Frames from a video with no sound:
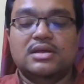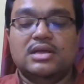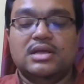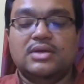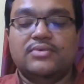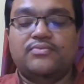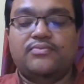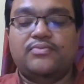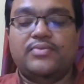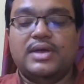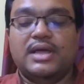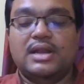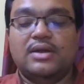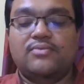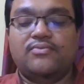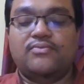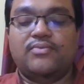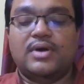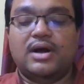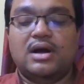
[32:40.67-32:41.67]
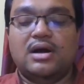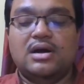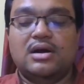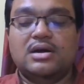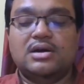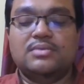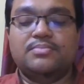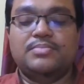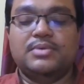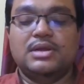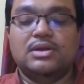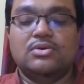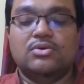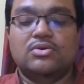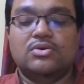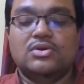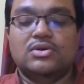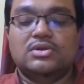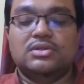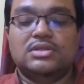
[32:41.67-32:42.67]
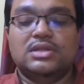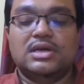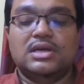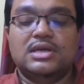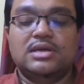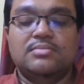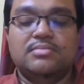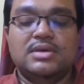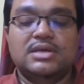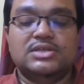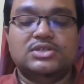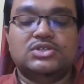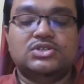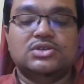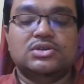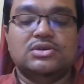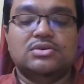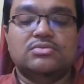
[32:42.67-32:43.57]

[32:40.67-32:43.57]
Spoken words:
he fell far below the image,